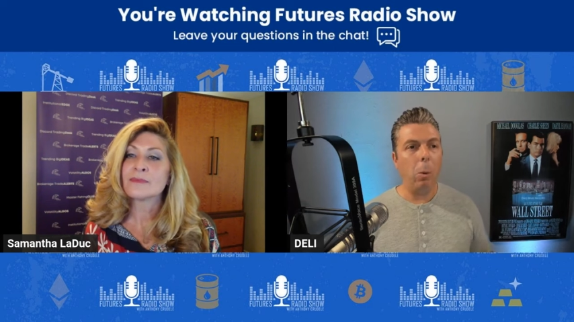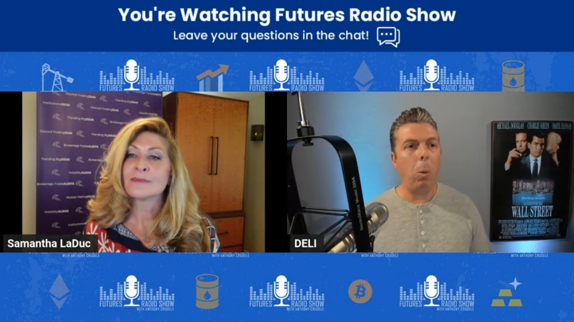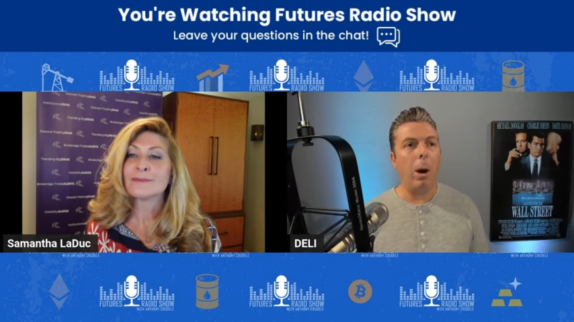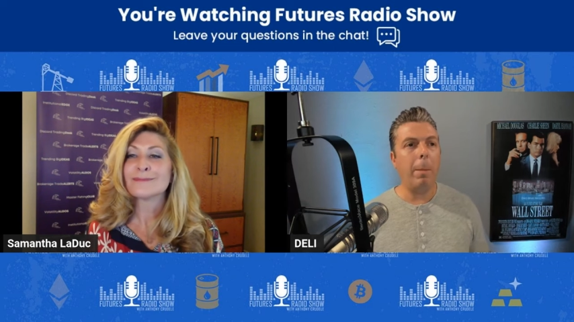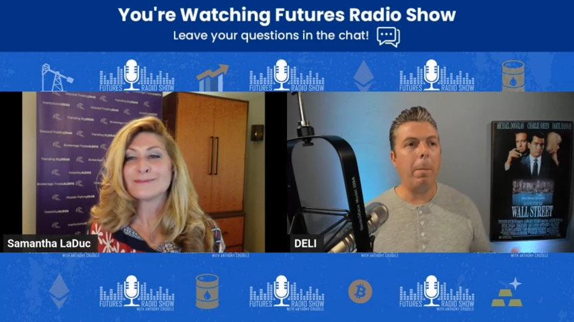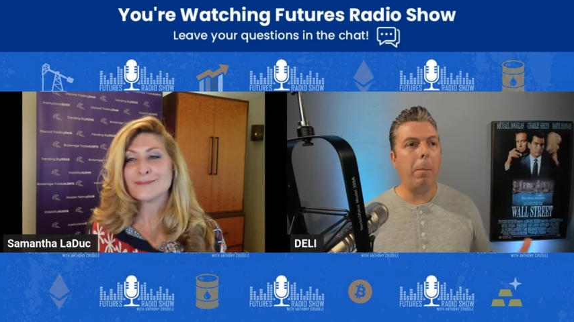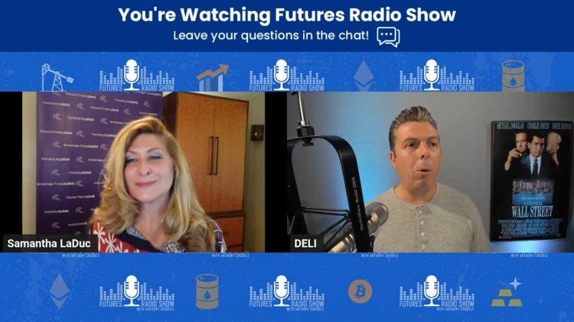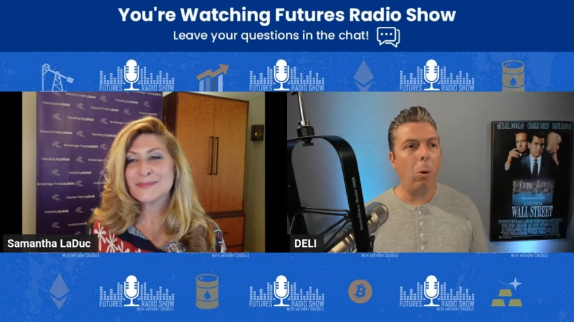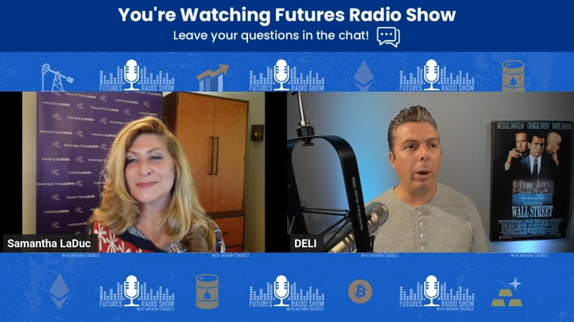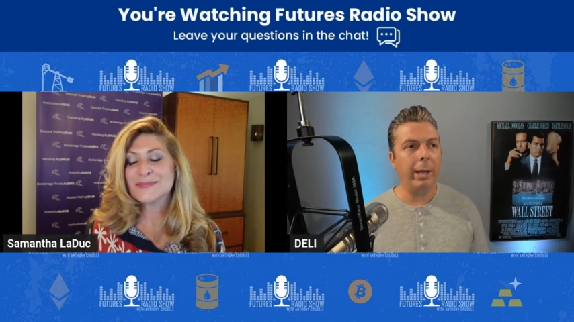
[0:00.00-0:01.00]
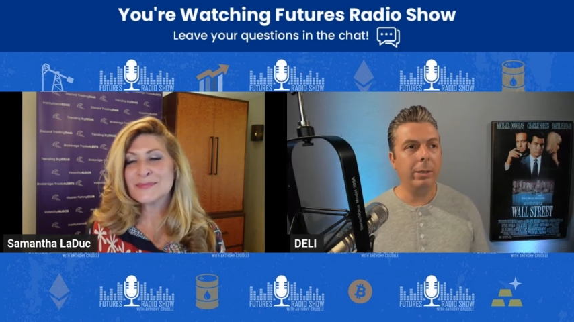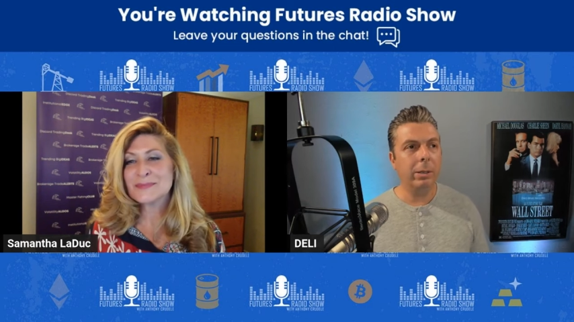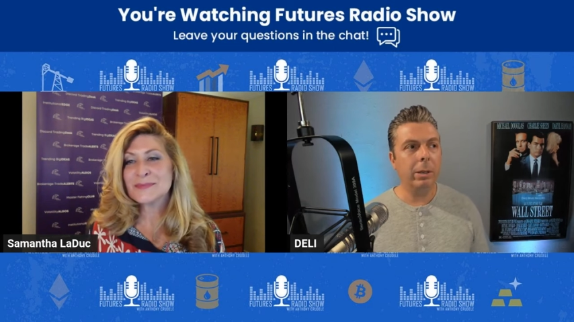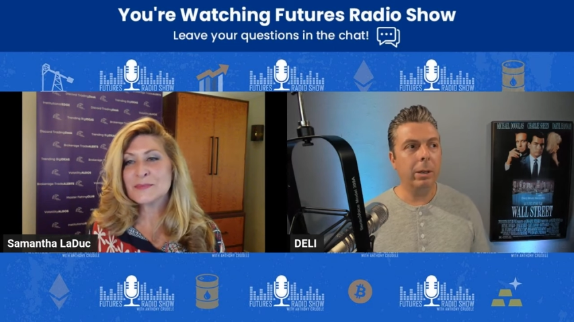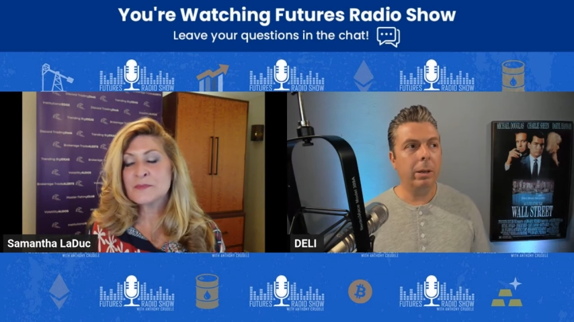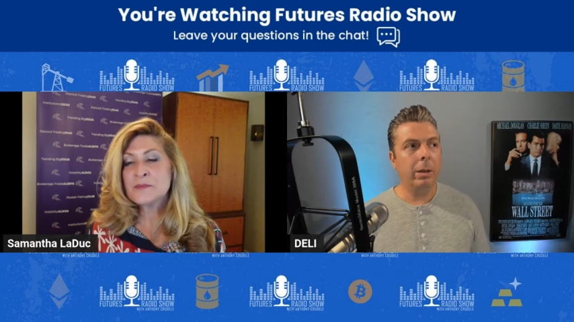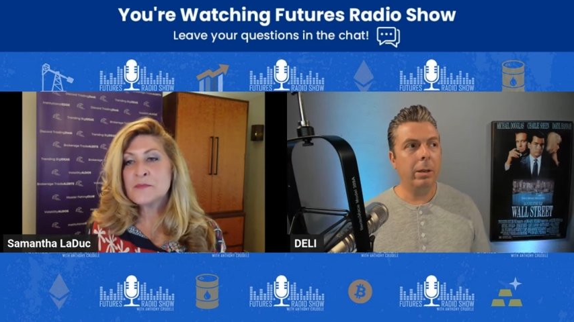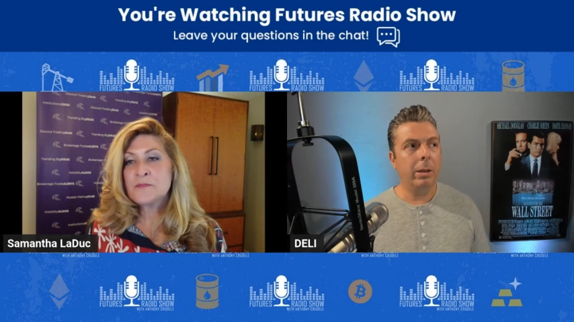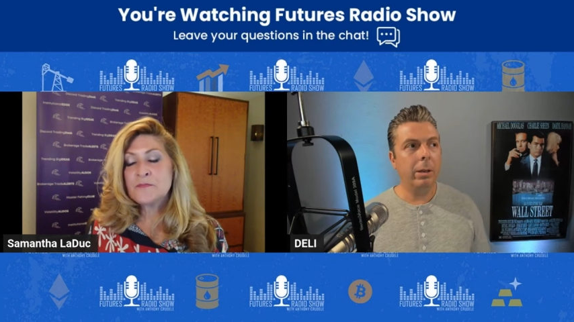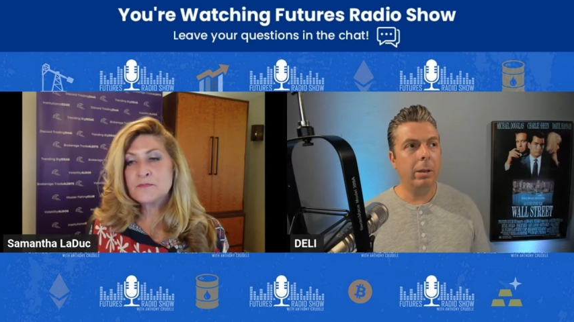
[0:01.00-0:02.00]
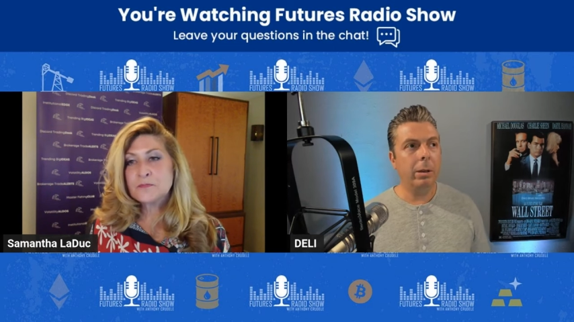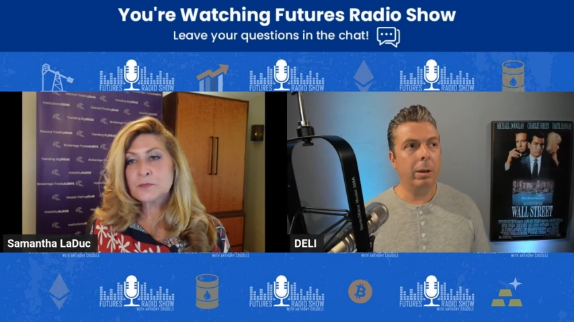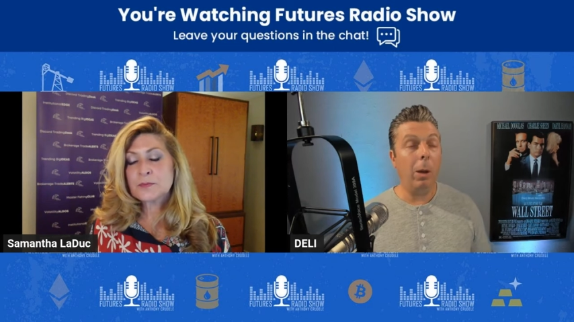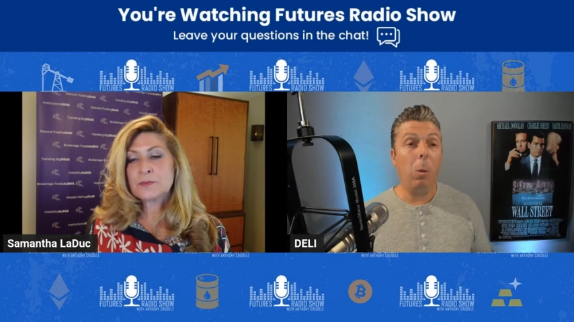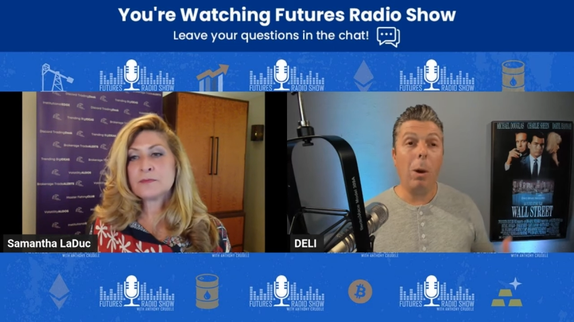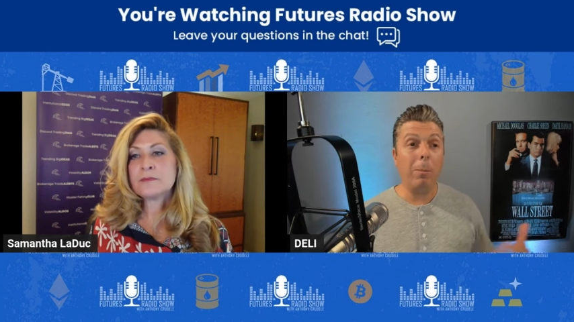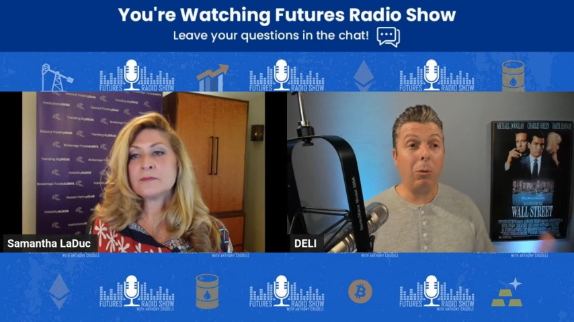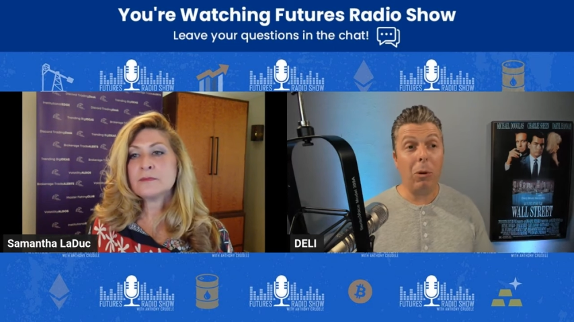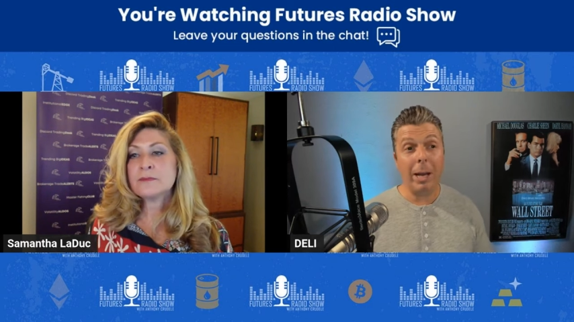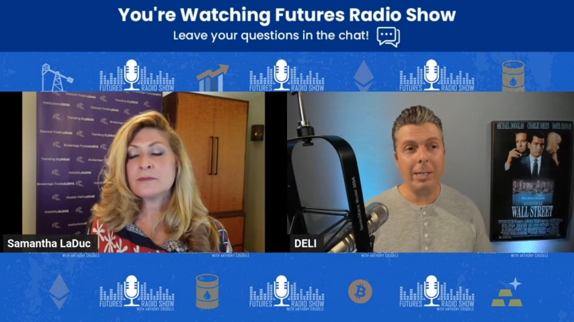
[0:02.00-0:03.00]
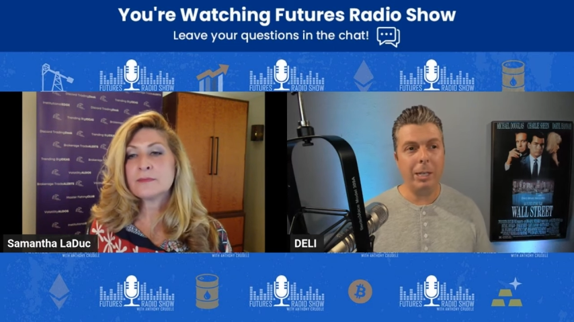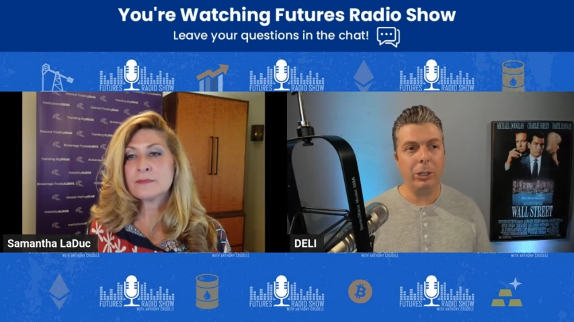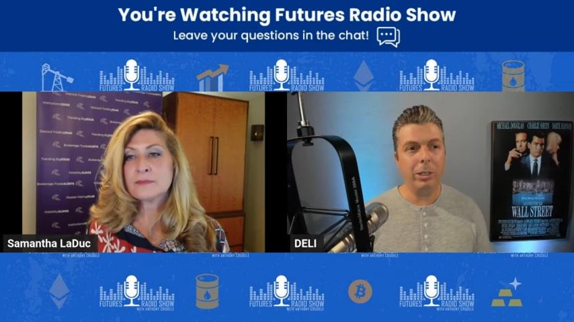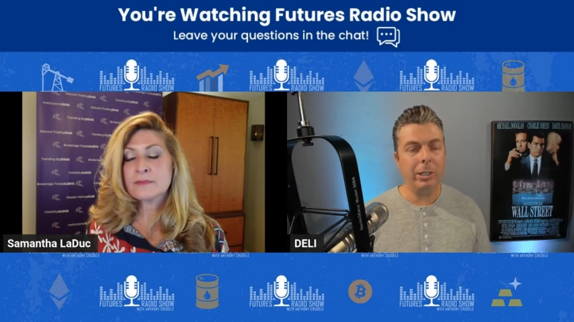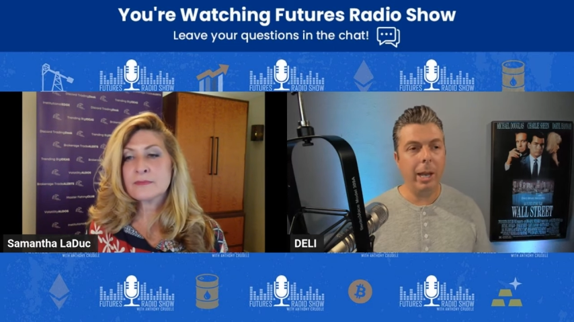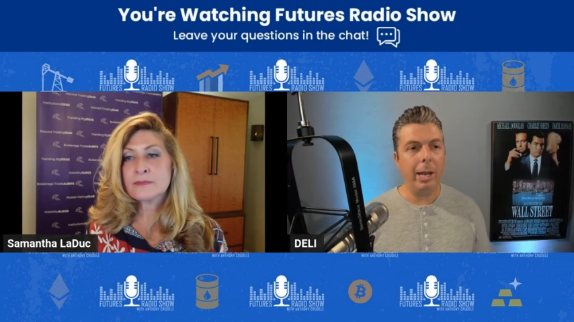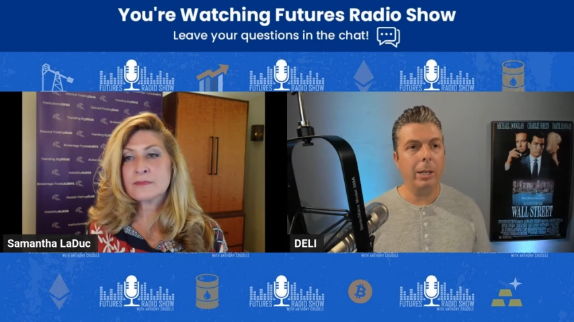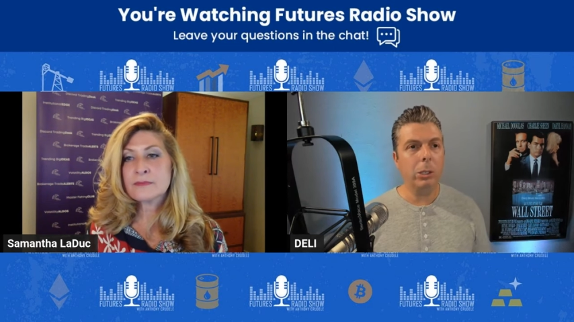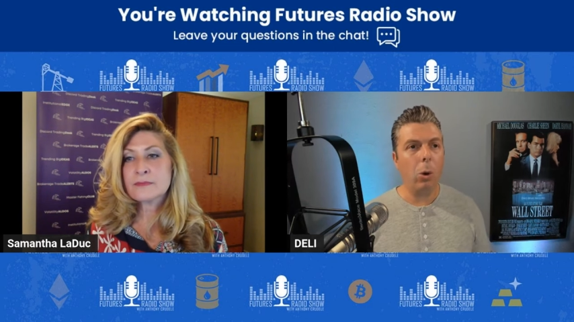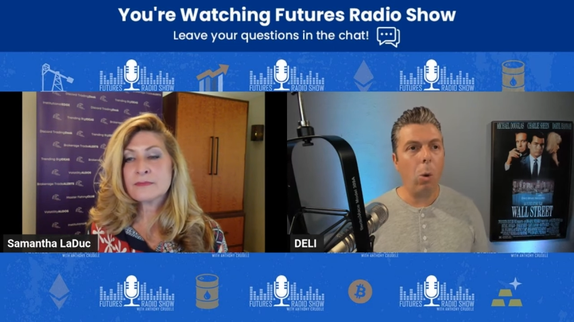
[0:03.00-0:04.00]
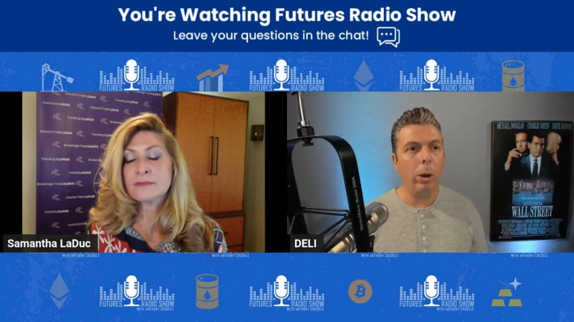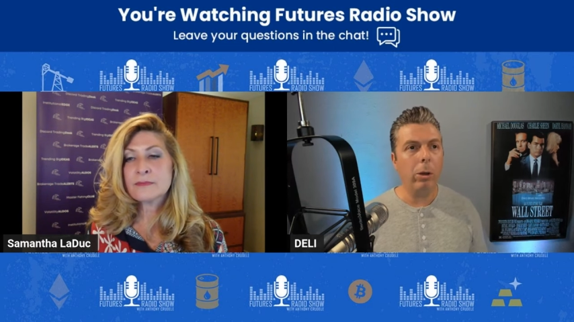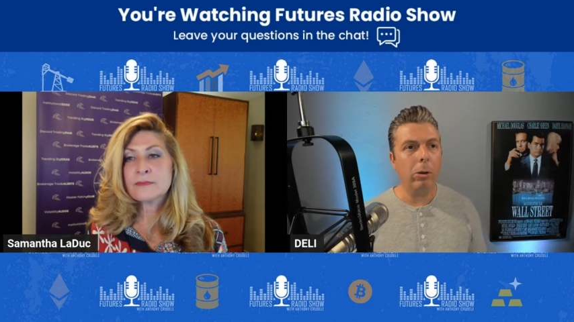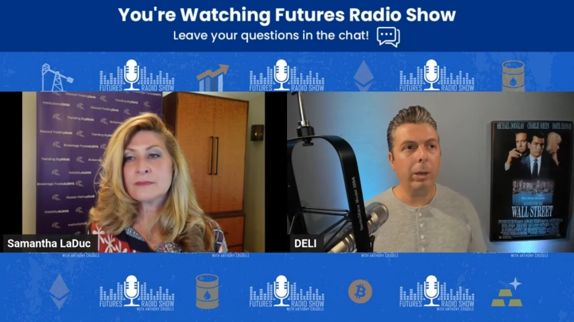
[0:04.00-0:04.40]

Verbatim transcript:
Speaker 1: what point, at what price, I should say, does oil